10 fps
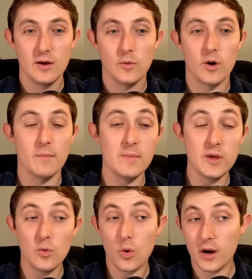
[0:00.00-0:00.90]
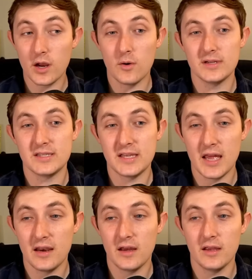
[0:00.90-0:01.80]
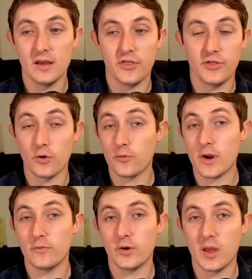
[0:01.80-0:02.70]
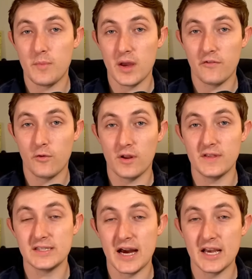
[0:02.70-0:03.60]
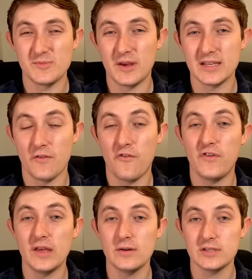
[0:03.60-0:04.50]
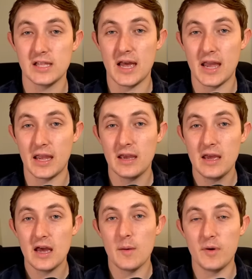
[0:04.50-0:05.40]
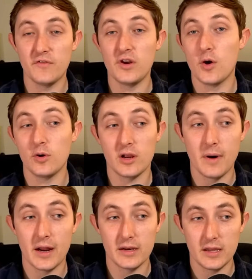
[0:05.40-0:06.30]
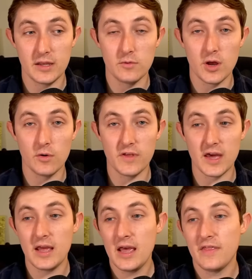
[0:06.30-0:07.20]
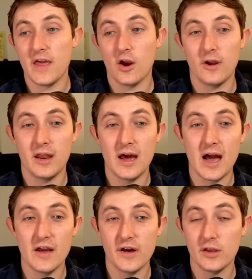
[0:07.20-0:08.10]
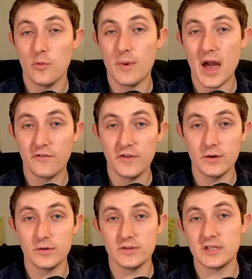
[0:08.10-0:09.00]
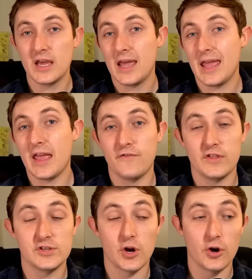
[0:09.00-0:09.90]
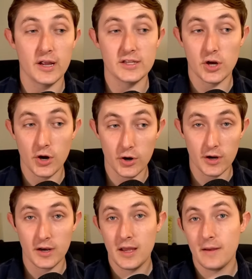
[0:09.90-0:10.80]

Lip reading: where maybe you want to go and send a third round rookie pick for one of these guys because it feels like a bit of a known commodity. You know that they are in high value backfields. If the starter gets hurt,